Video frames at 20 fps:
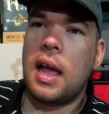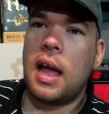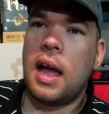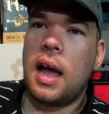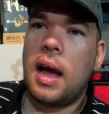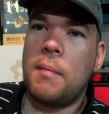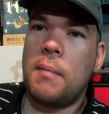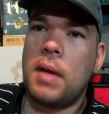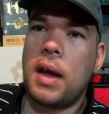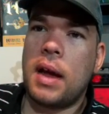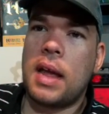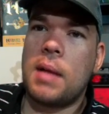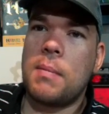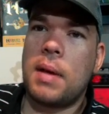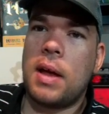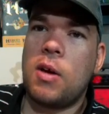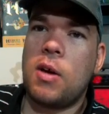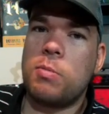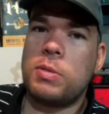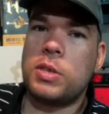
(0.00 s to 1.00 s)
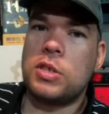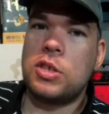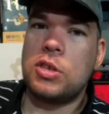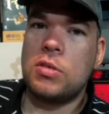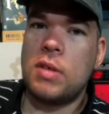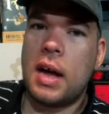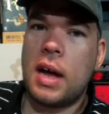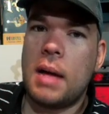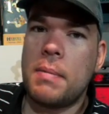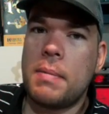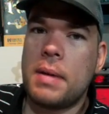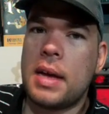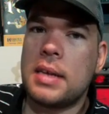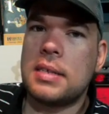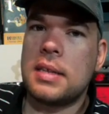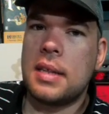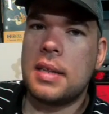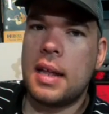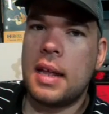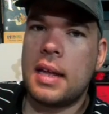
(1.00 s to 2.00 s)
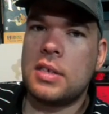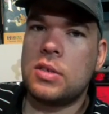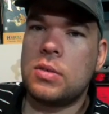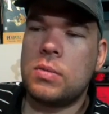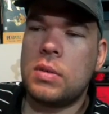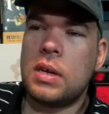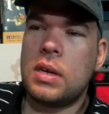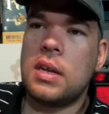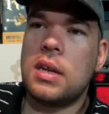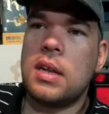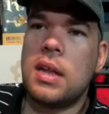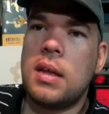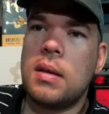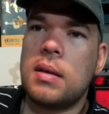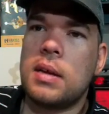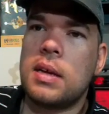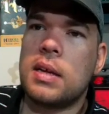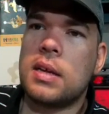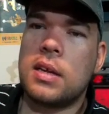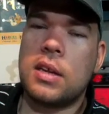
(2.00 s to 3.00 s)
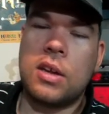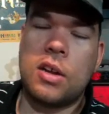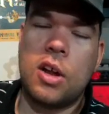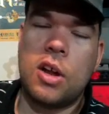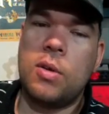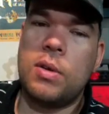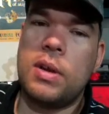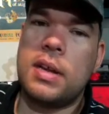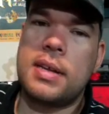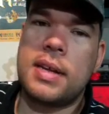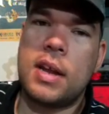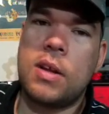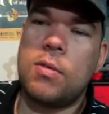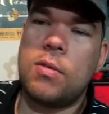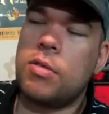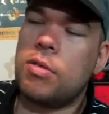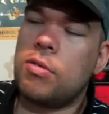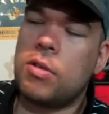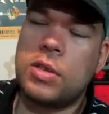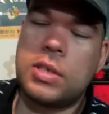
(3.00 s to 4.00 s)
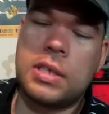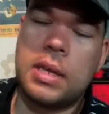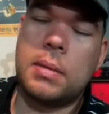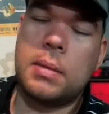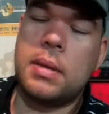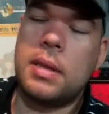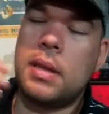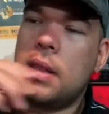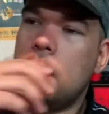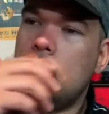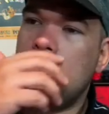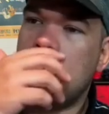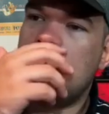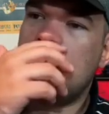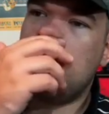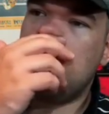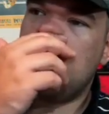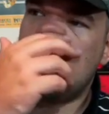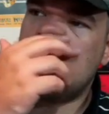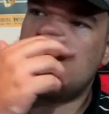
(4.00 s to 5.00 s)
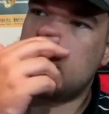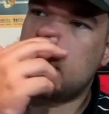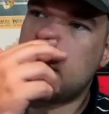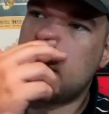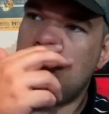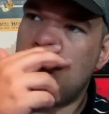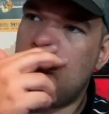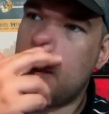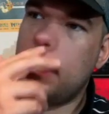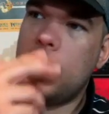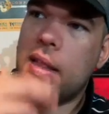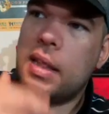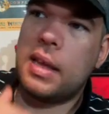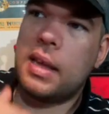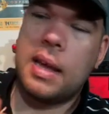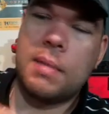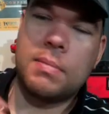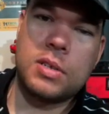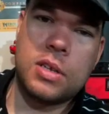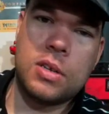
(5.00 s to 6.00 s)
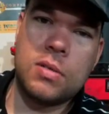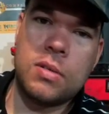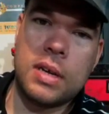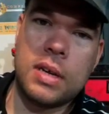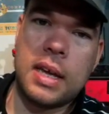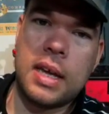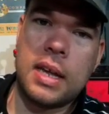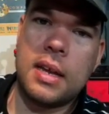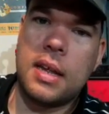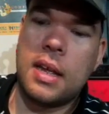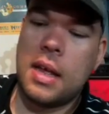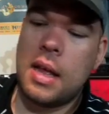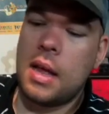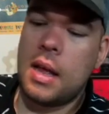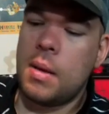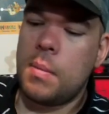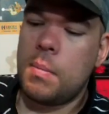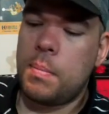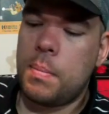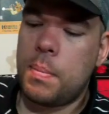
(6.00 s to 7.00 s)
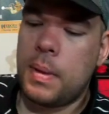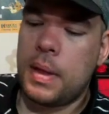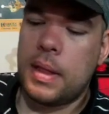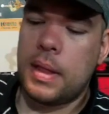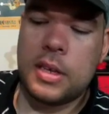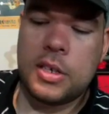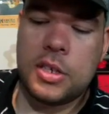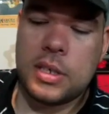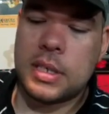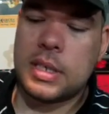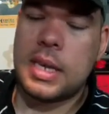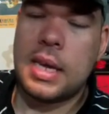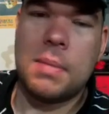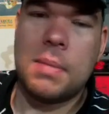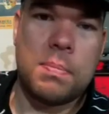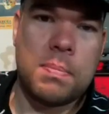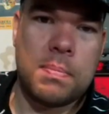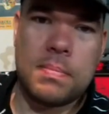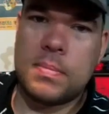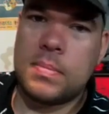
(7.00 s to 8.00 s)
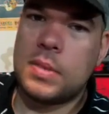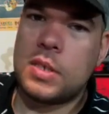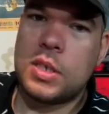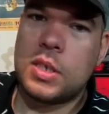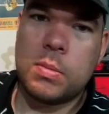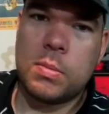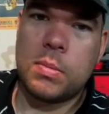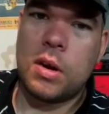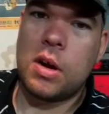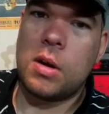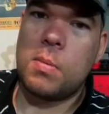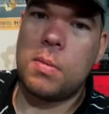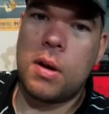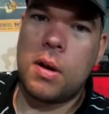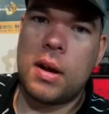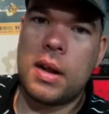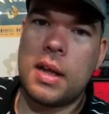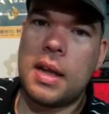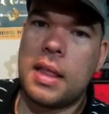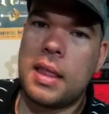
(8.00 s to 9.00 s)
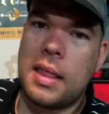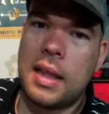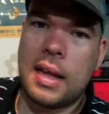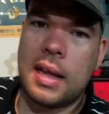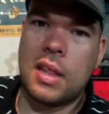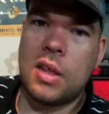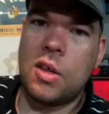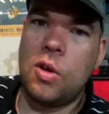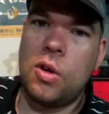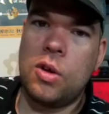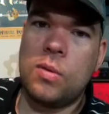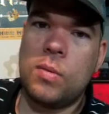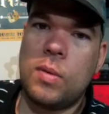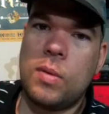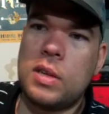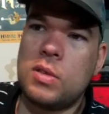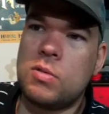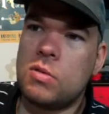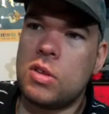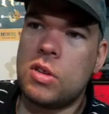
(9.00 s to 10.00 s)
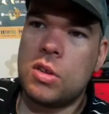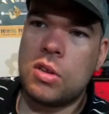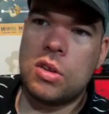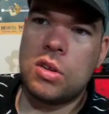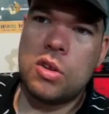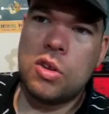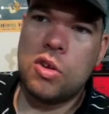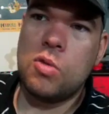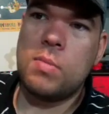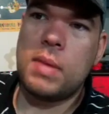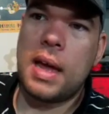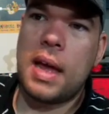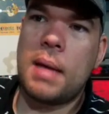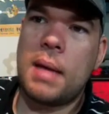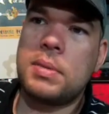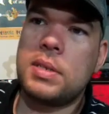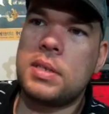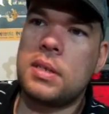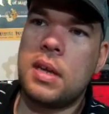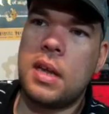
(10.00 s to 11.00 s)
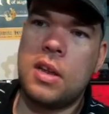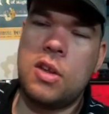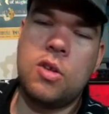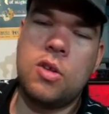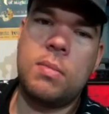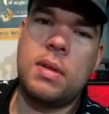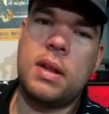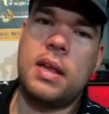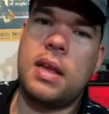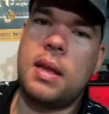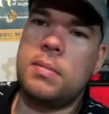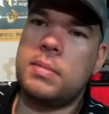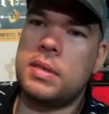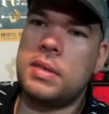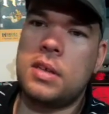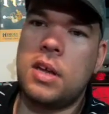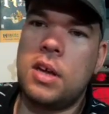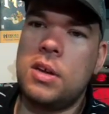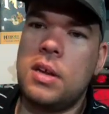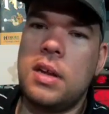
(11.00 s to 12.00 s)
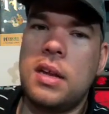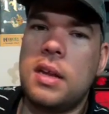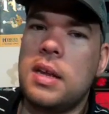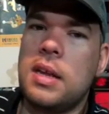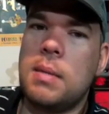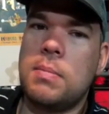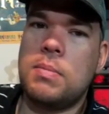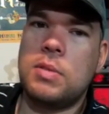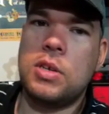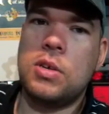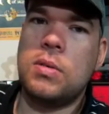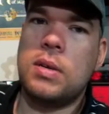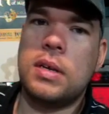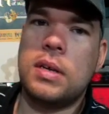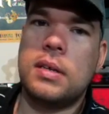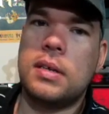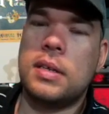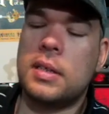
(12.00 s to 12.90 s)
I'm not getting my hopes too high because of the last one. You know, Nintendo will throw something in the monkey wrench because they want to make the games new again. But let's just keep Super Mario Party like the older ones with new maps and new minigames. It's all you need to keep doing.